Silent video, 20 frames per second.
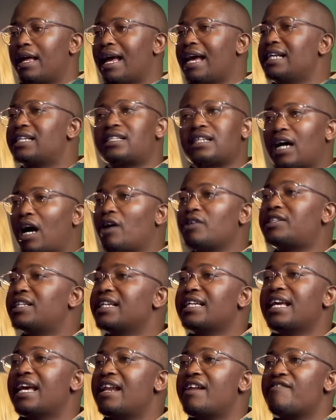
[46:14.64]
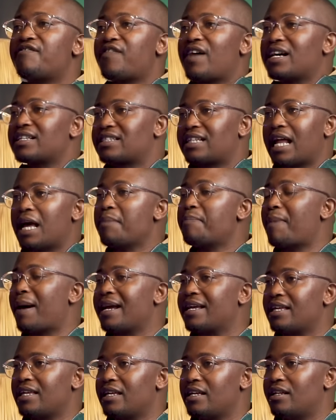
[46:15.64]
Ish, out in a fast life,
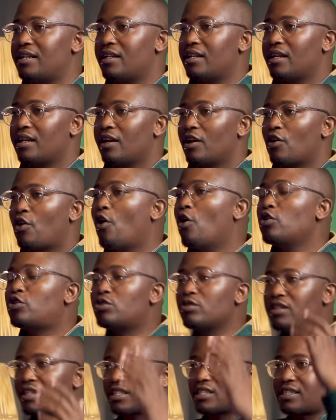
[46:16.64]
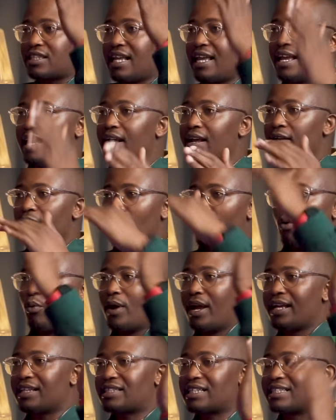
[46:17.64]
pangin. Go to this thing
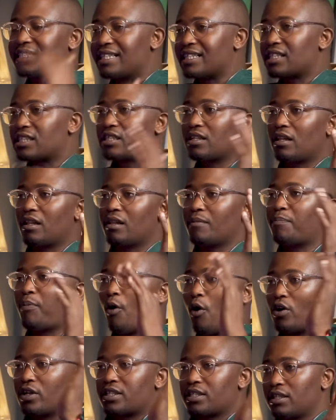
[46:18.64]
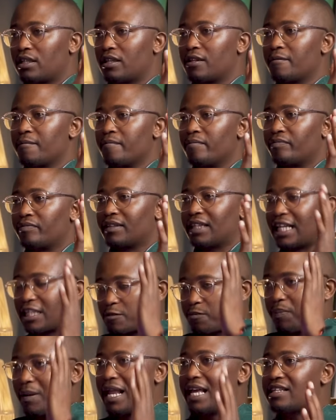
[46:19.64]
where it's a digital portal
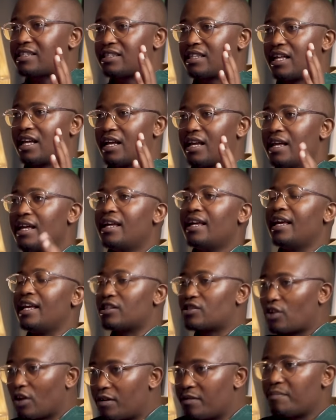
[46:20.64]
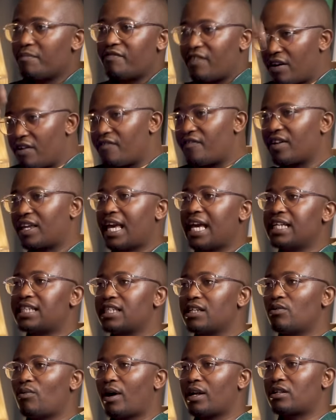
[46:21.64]
that's placed there. It's got
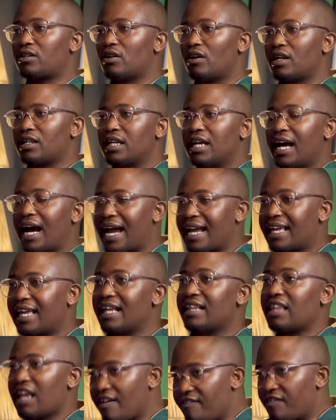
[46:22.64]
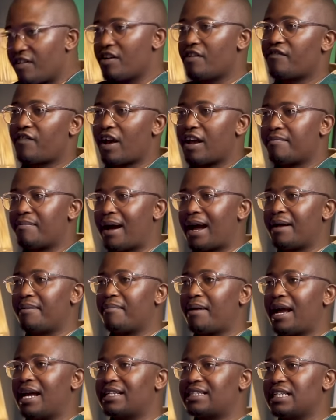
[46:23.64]
verification, whatnot. I get there, I verify
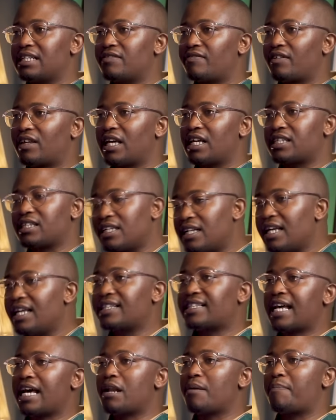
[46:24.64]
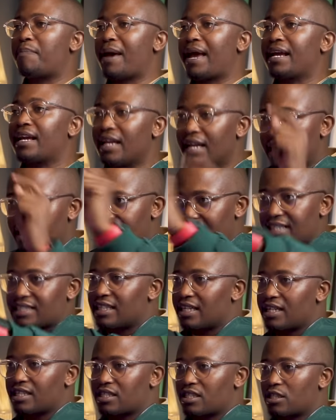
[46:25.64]
my identification. It's at a bank.
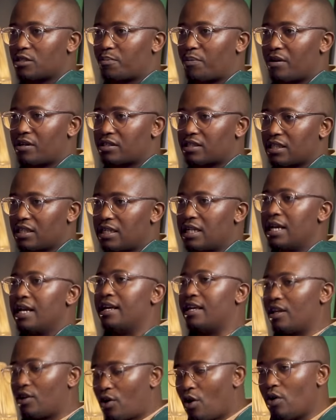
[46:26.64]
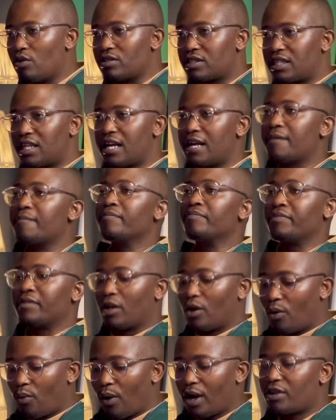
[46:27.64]
Yes, it is this person. He goes there.
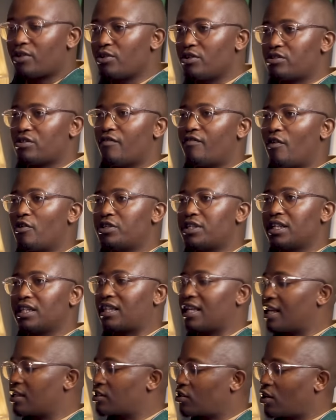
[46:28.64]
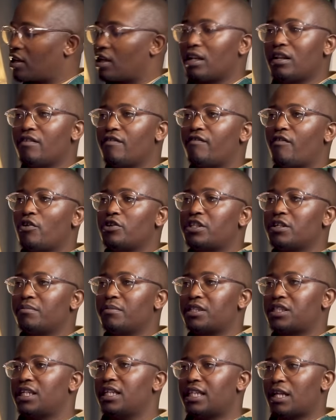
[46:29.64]
What is your voting thing? It's got a little voting
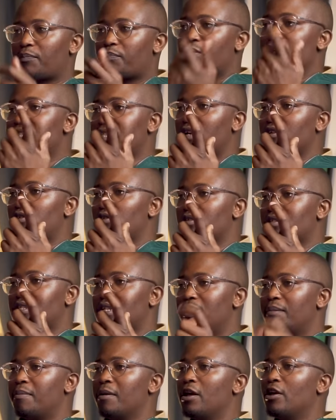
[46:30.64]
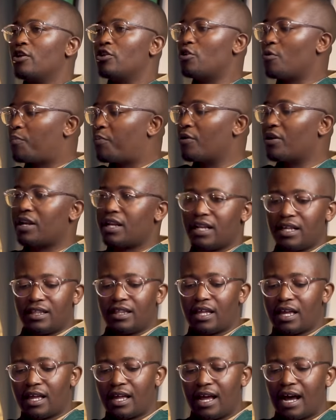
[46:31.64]
machine that prints out your slip. You put it
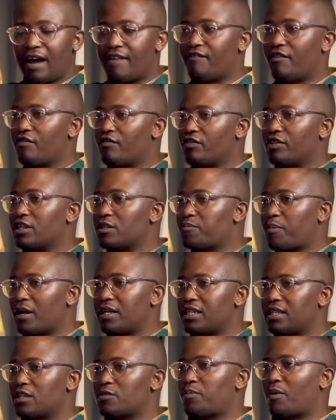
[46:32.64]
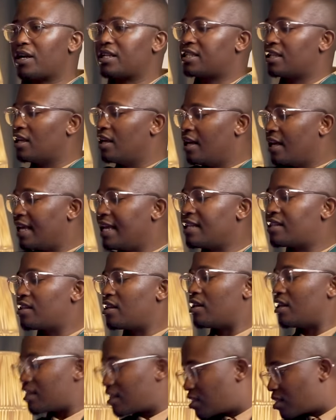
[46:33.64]
in there. I vote for this party.
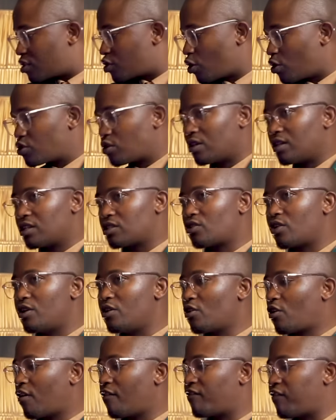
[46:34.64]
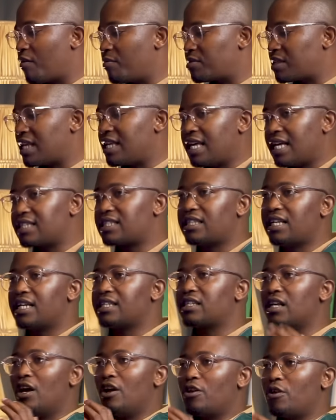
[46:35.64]
It shows you on the screen. You confirm, say yes,
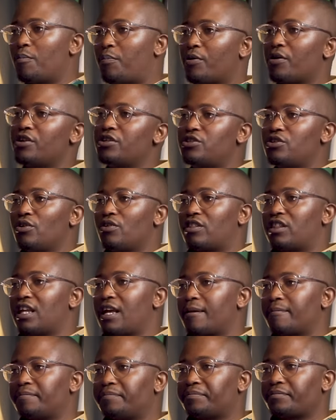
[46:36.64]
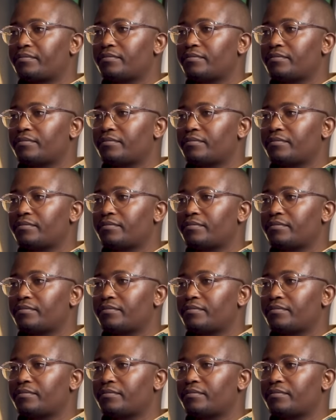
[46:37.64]
yes. You put it into your thing.